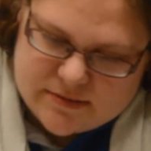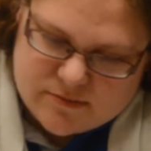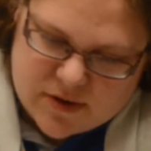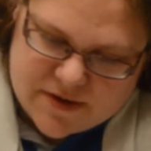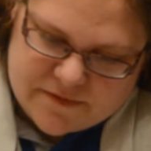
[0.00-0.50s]

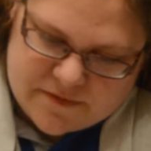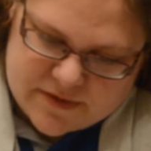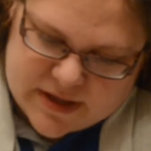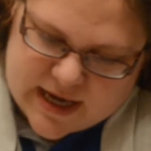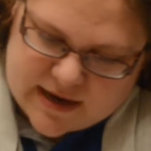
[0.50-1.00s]
with
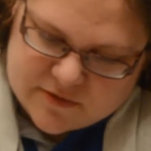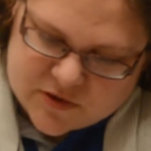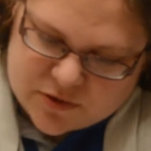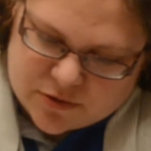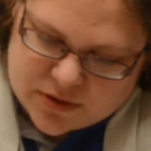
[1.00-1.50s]
the elf
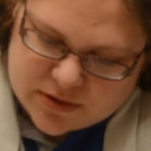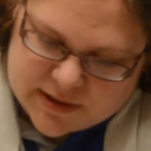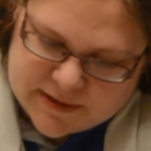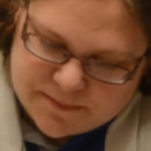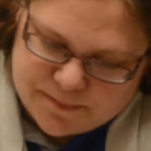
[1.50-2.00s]
story
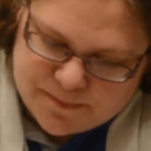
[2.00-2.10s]
on it.